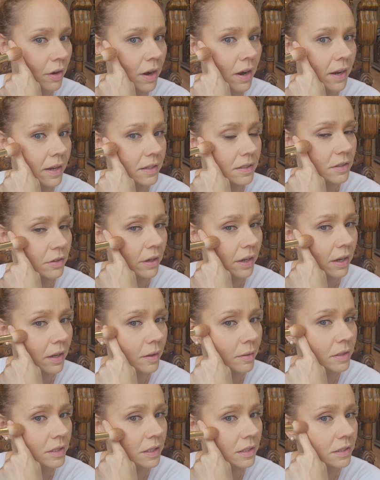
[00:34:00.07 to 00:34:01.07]
eyes, okay?
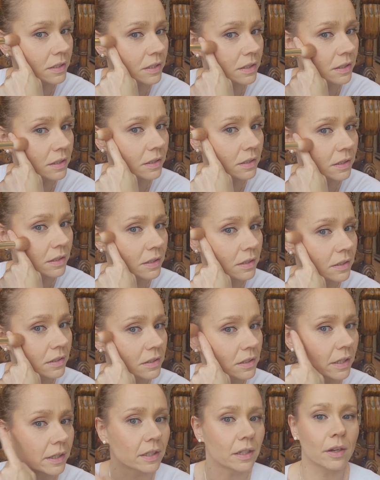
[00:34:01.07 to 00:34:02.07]
Just
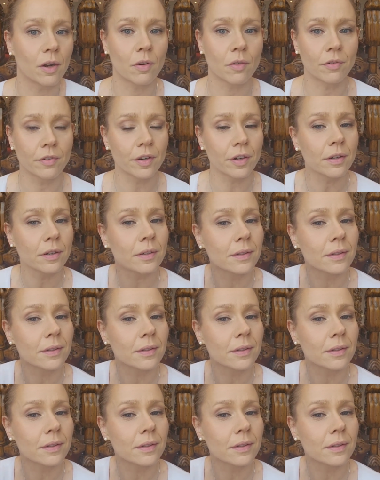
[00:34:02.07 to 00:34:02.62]
slightly over.